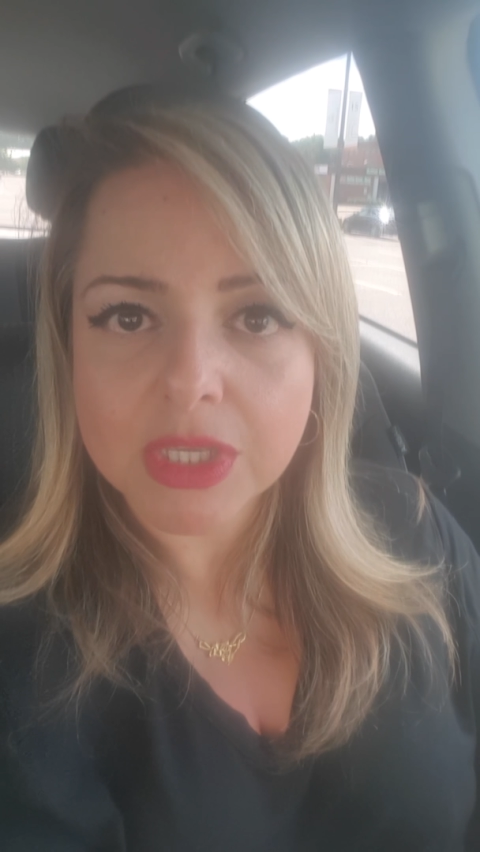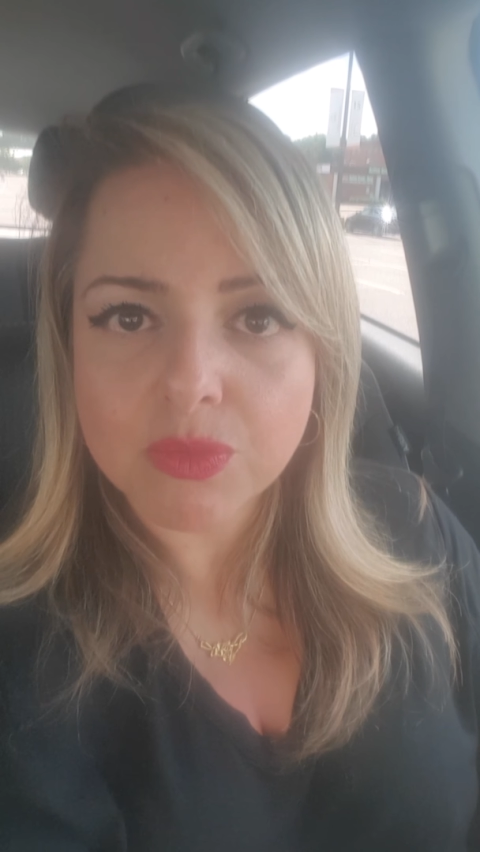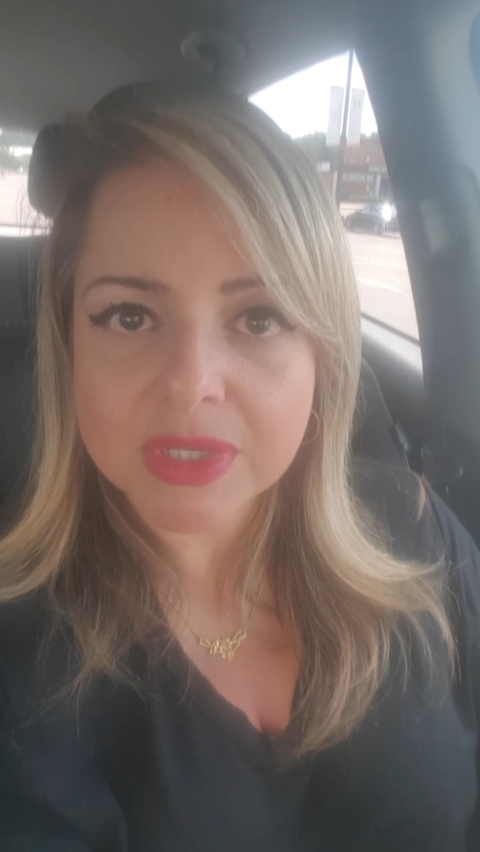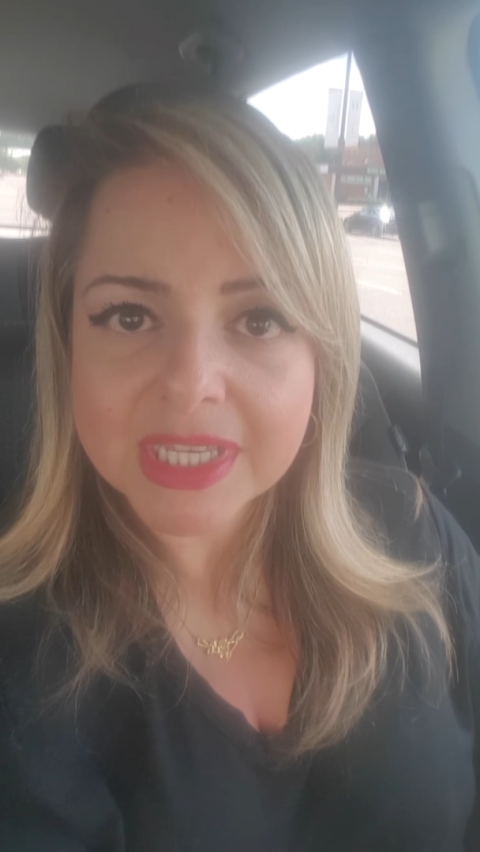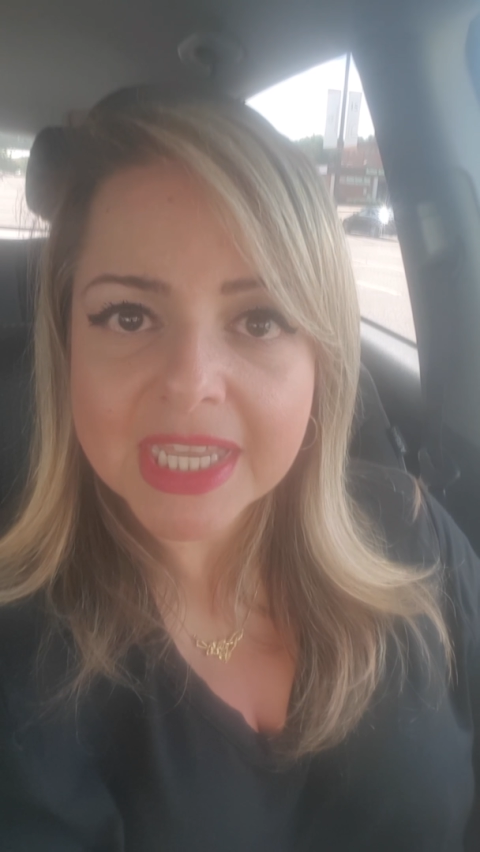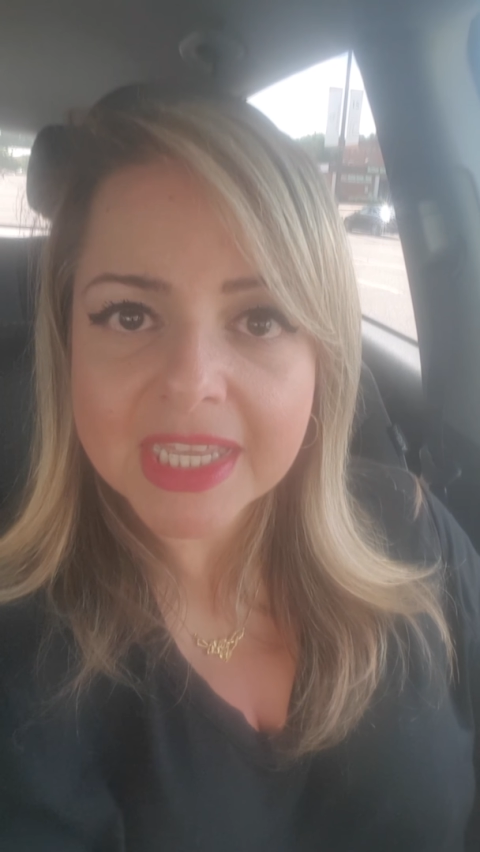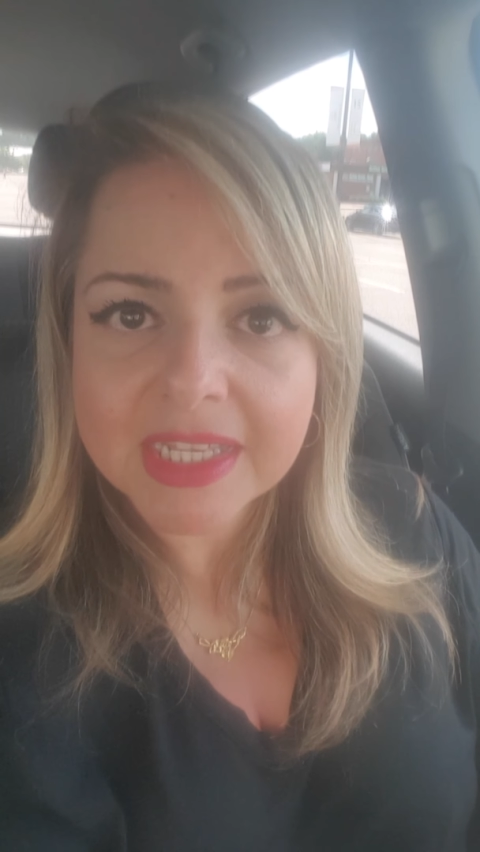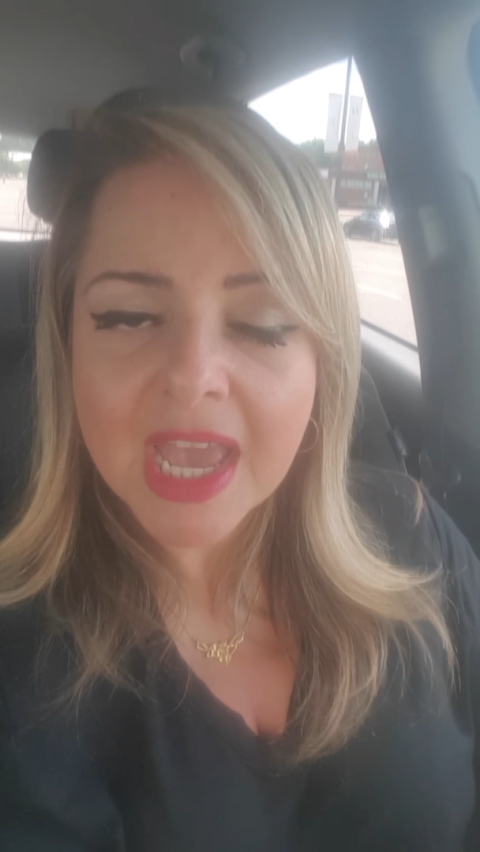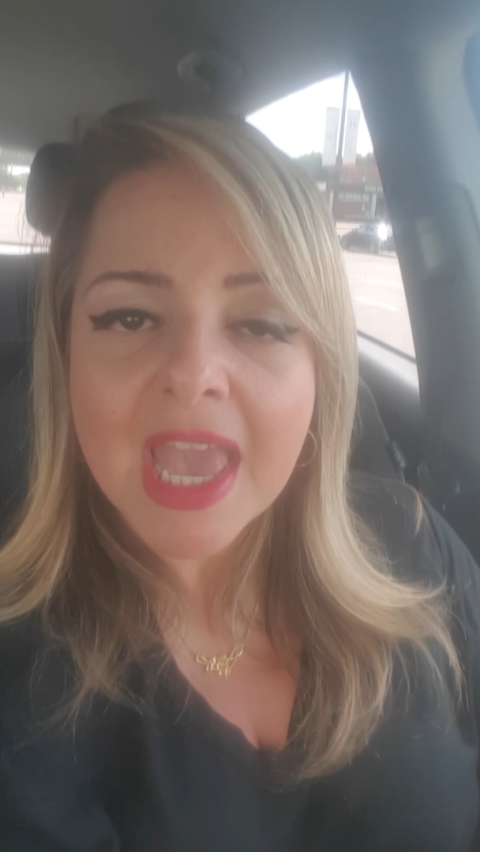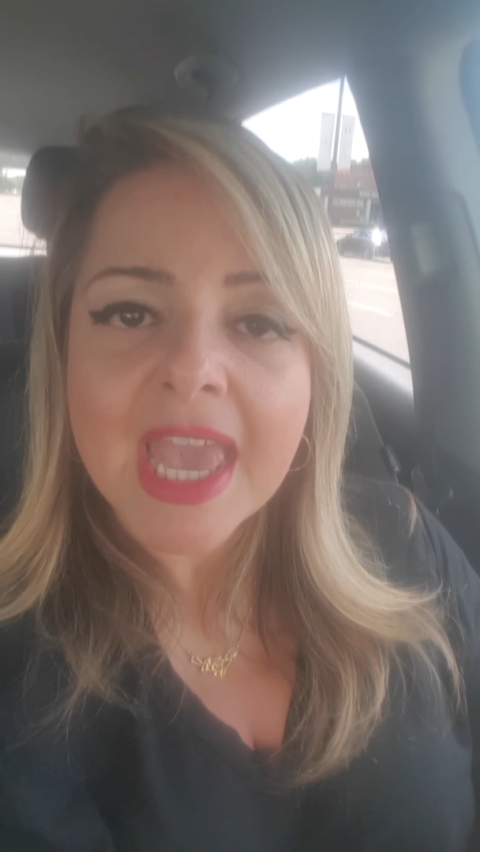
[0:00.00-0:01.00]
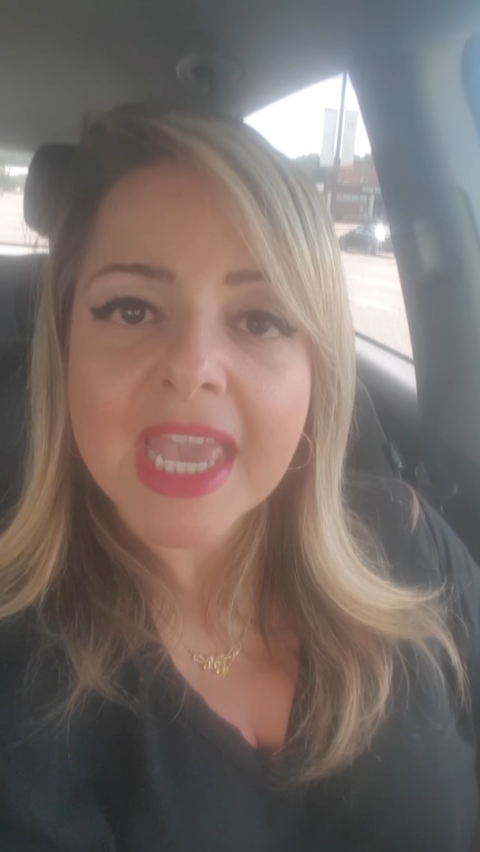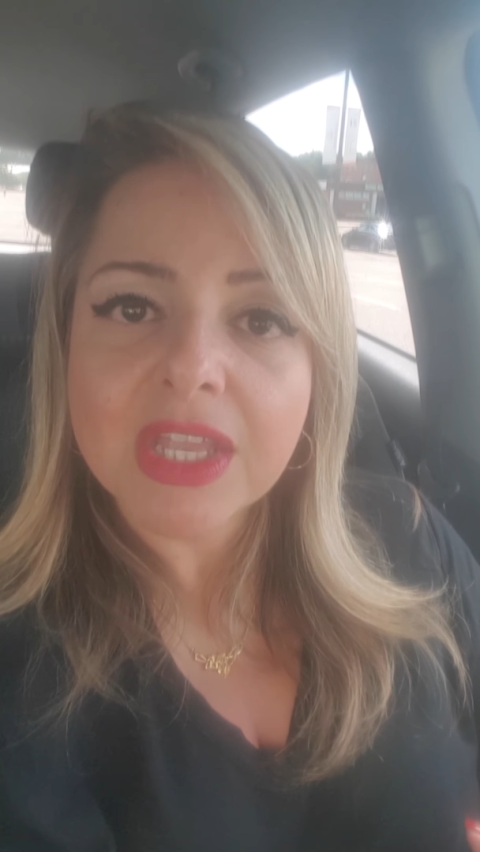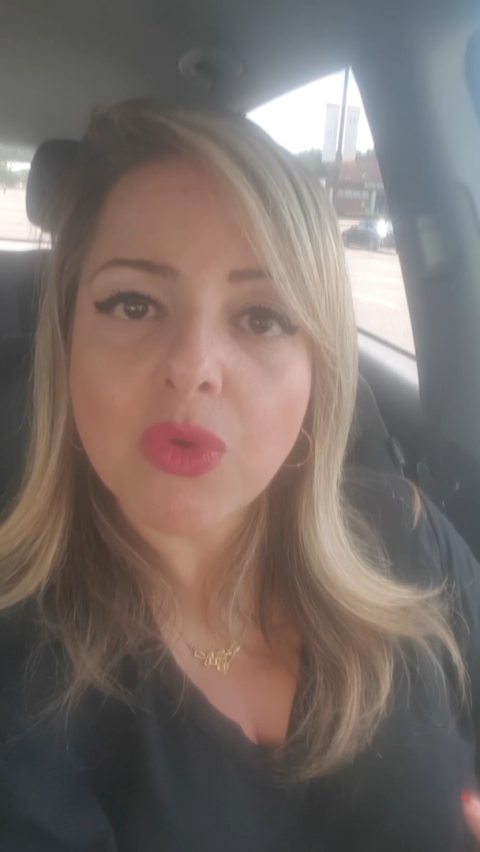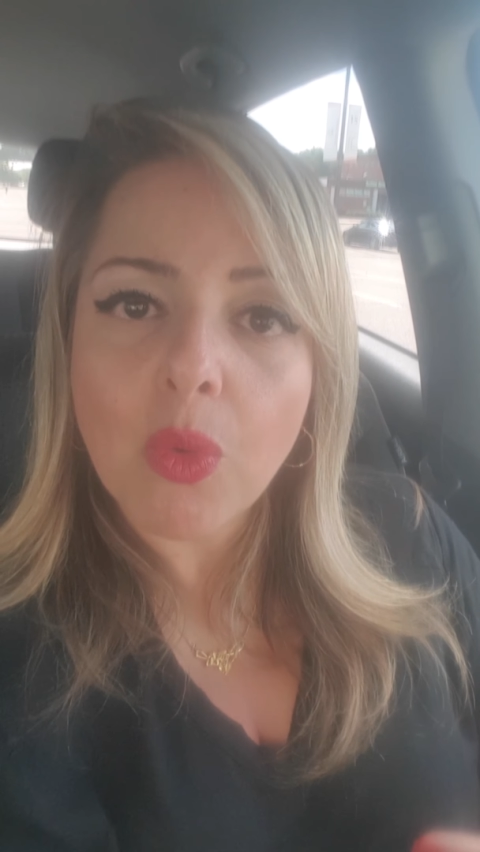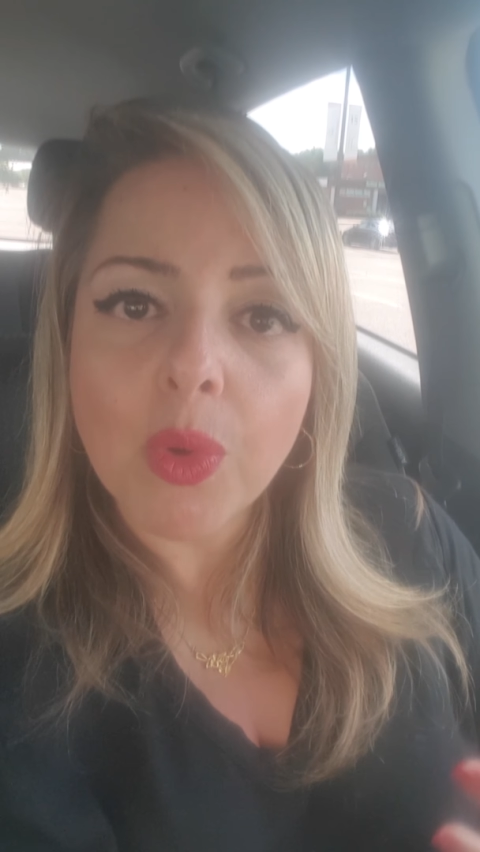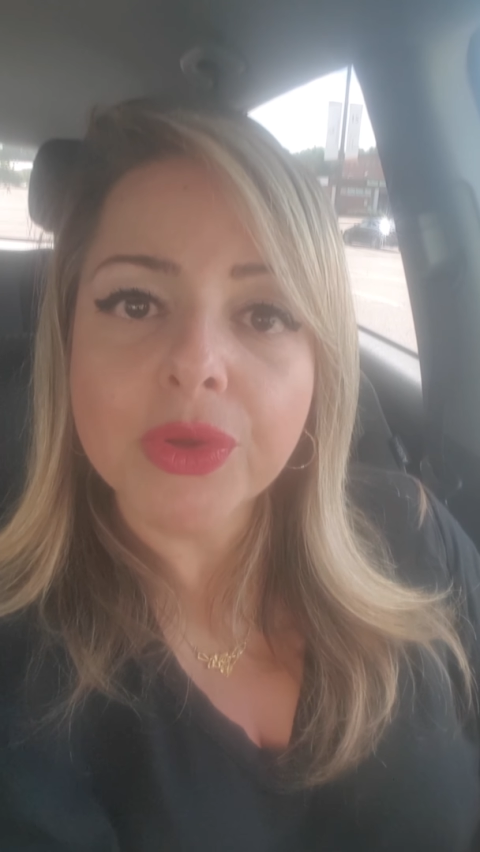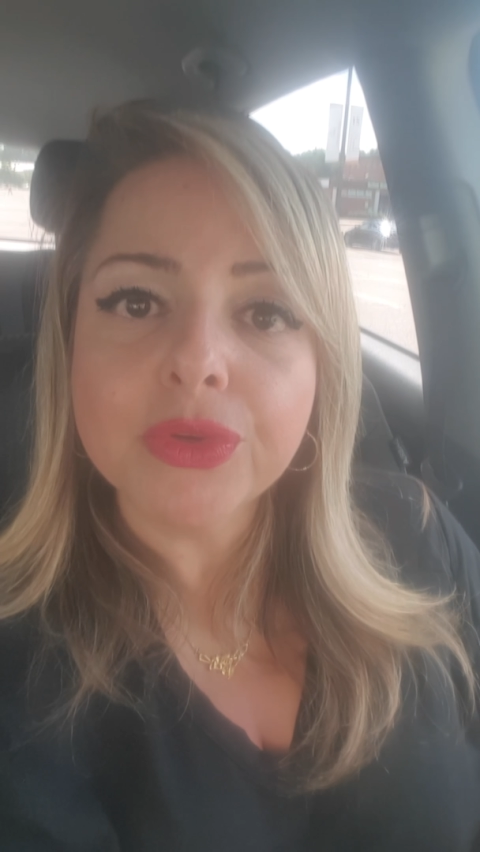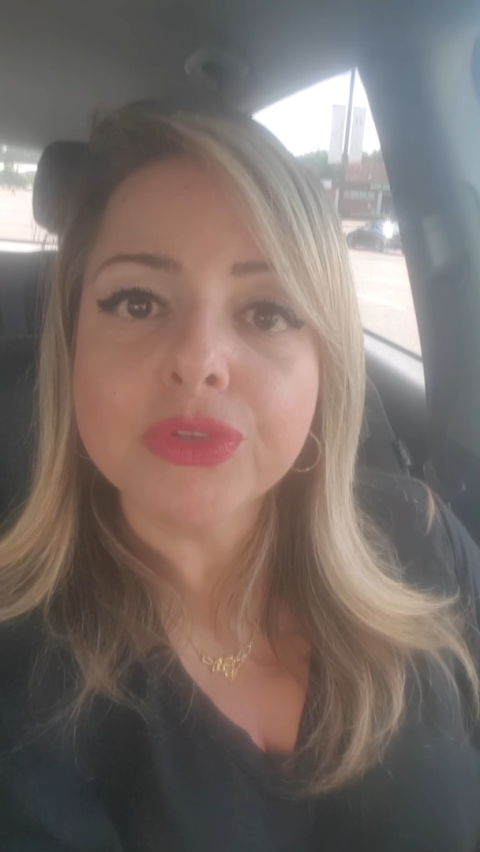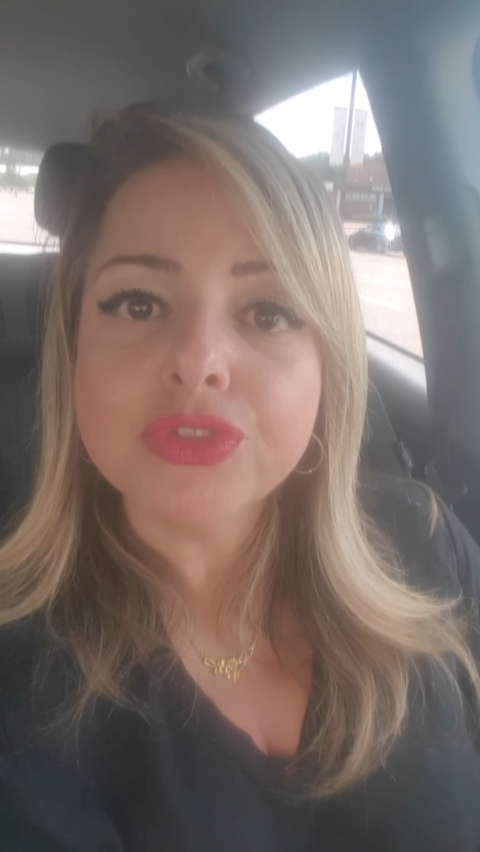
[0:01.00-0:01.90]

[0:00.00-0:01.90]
you would need in order